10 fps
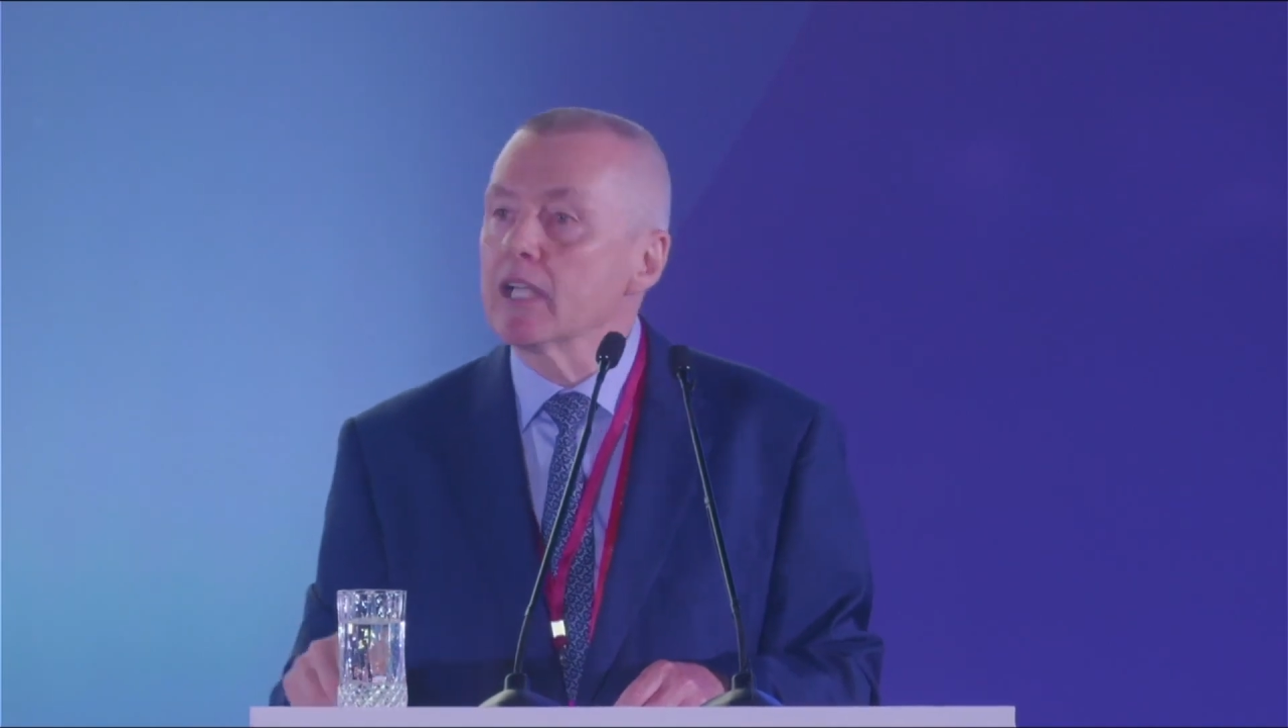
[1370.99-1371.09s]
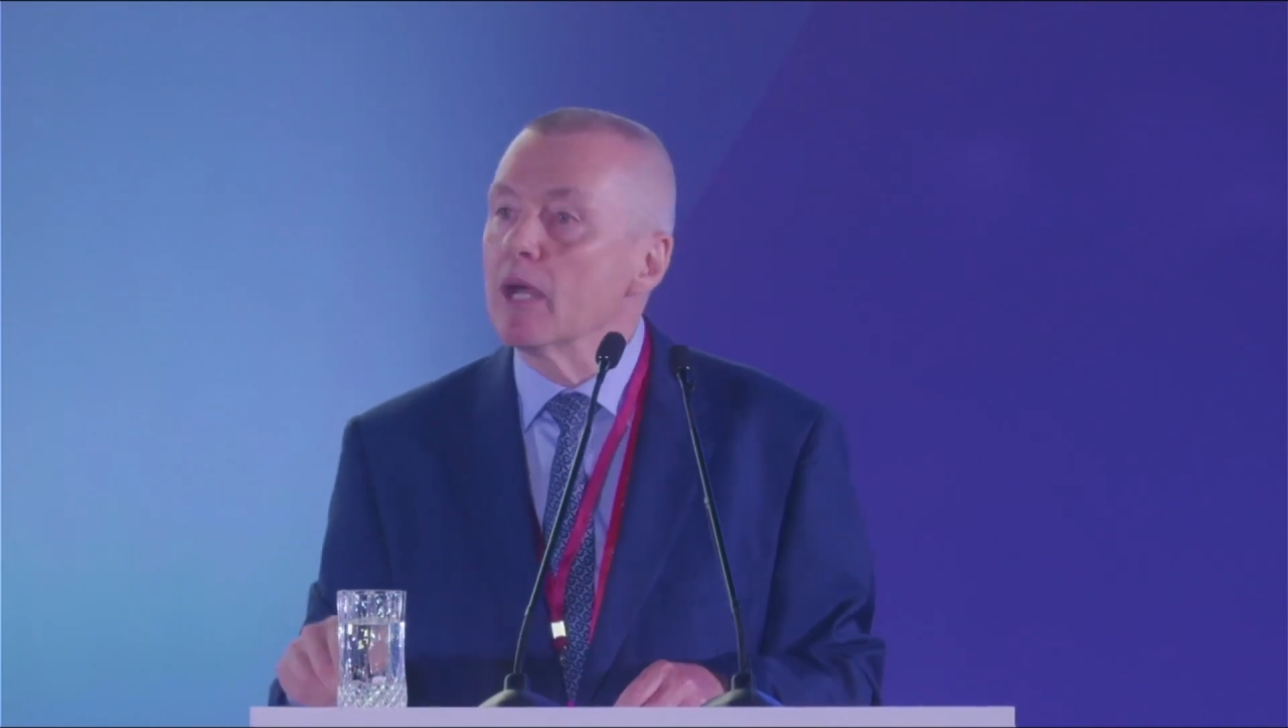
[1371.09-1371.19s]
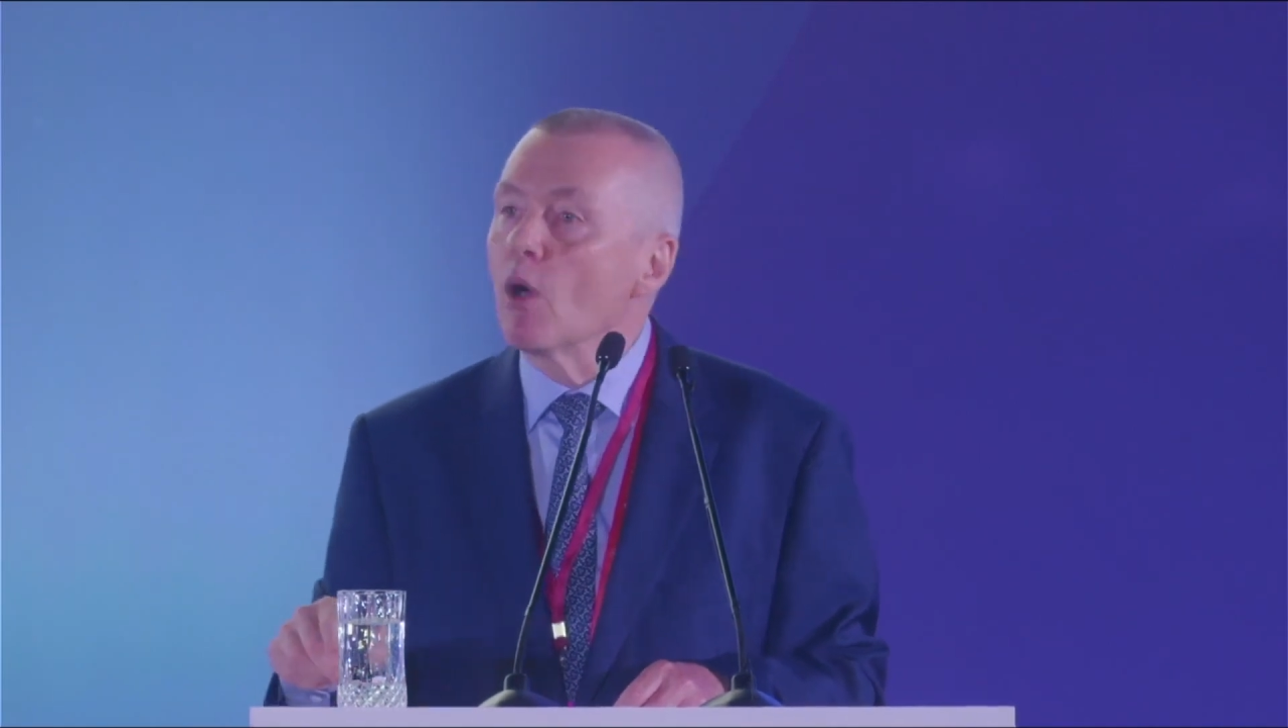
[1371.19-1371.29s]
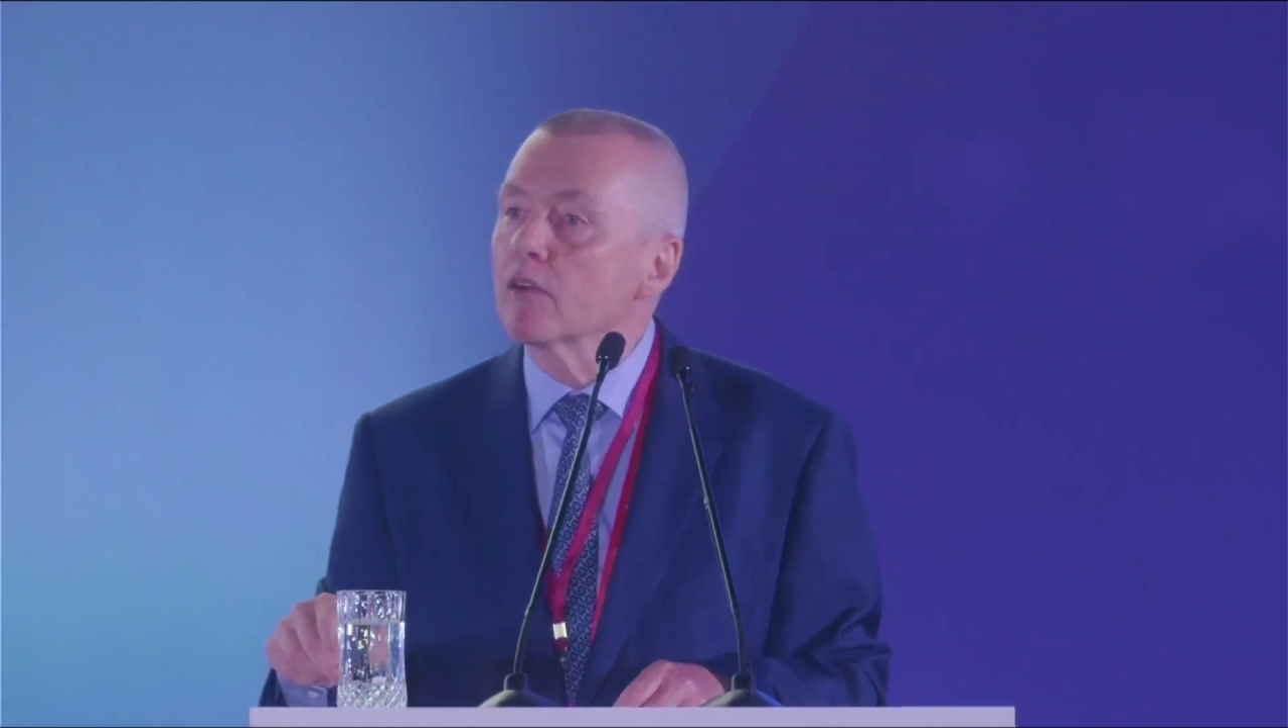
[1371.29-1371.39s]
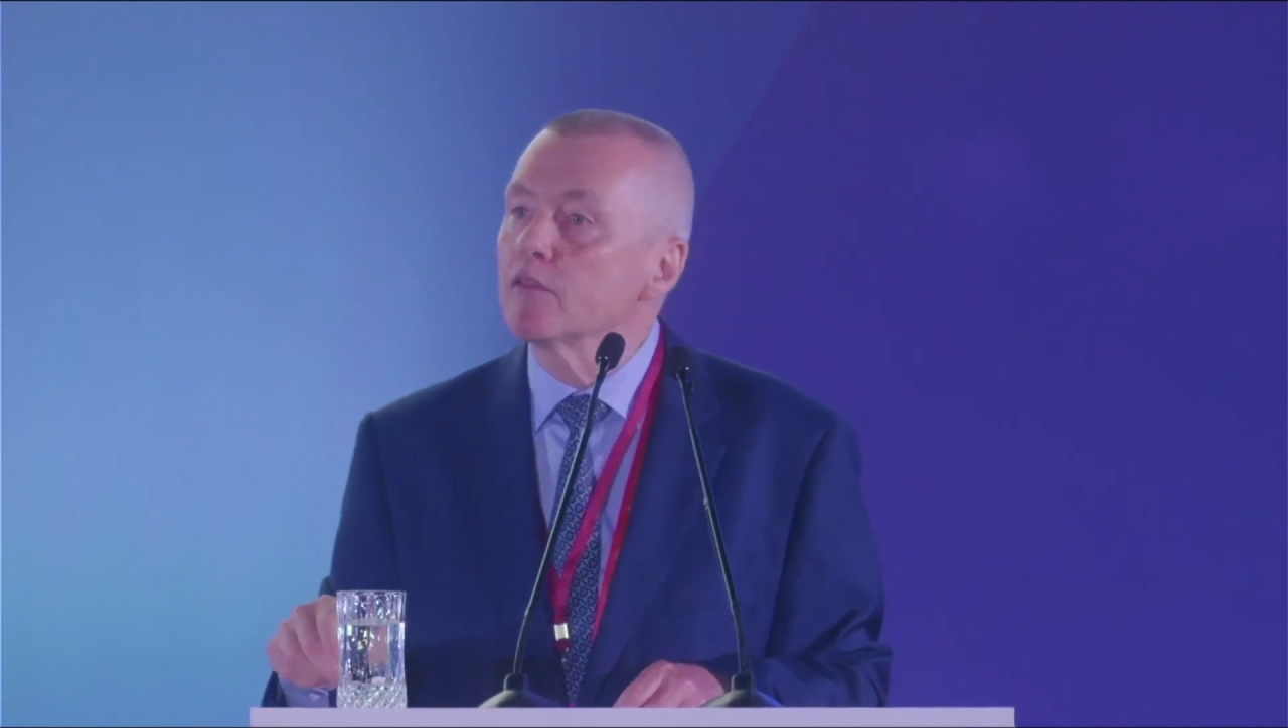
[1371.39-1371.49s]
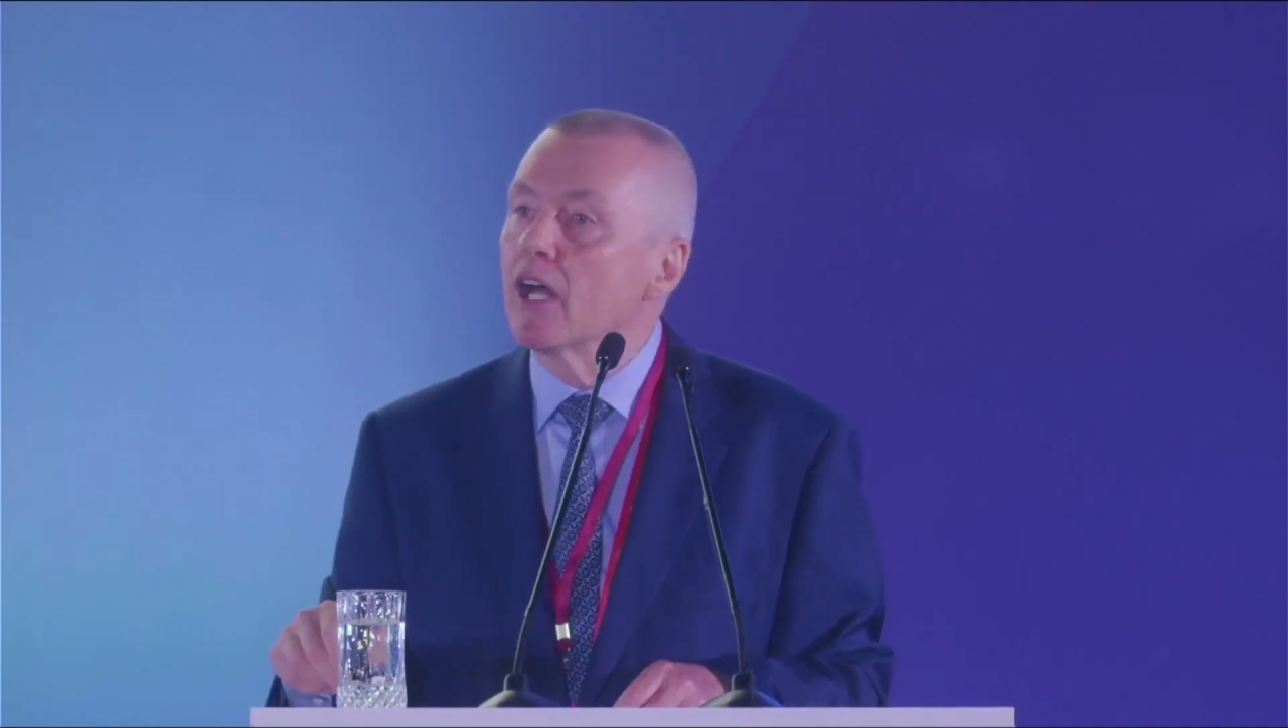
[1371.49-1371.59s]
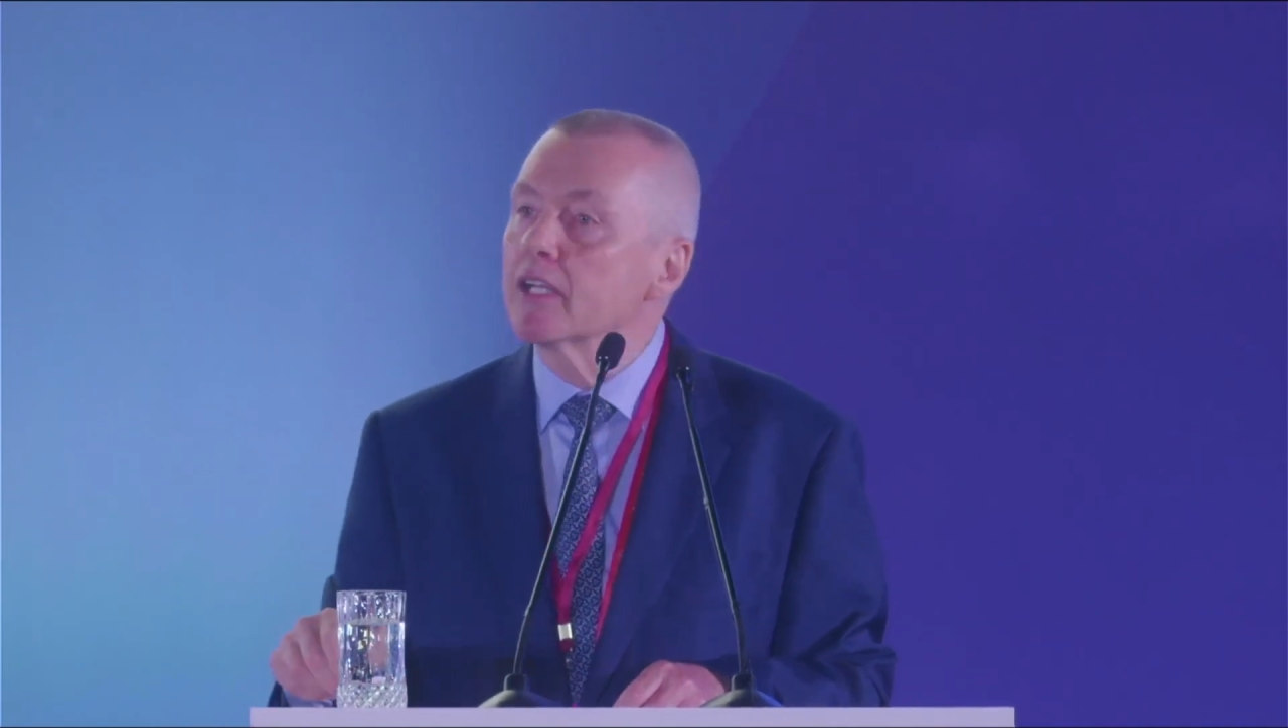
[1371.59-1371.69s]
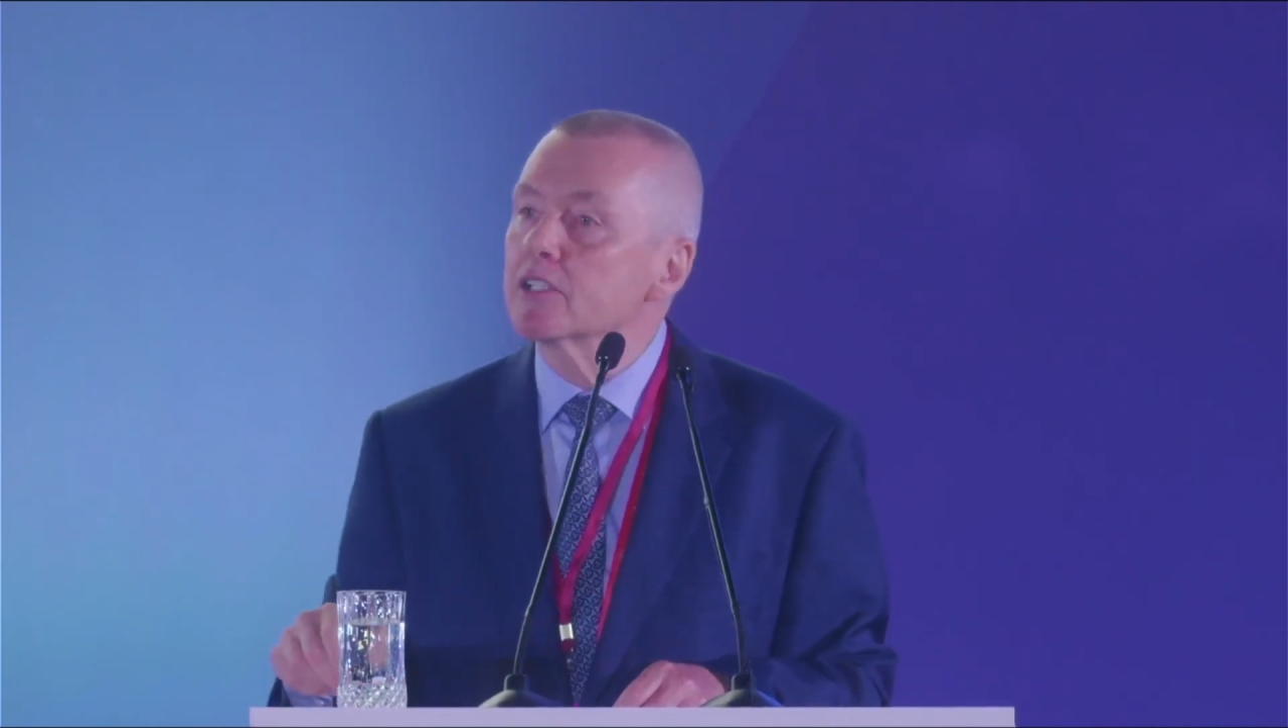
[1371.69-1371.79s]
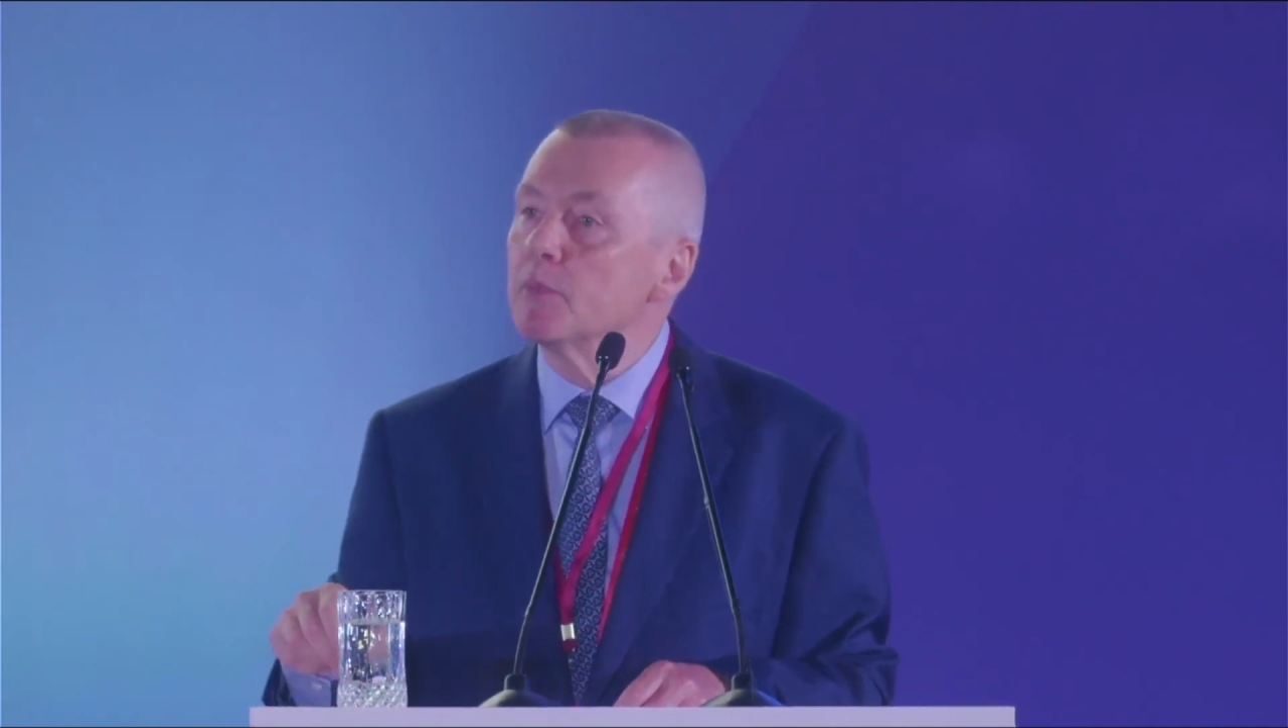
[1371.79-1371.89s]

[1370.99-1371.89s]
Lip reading: they want flying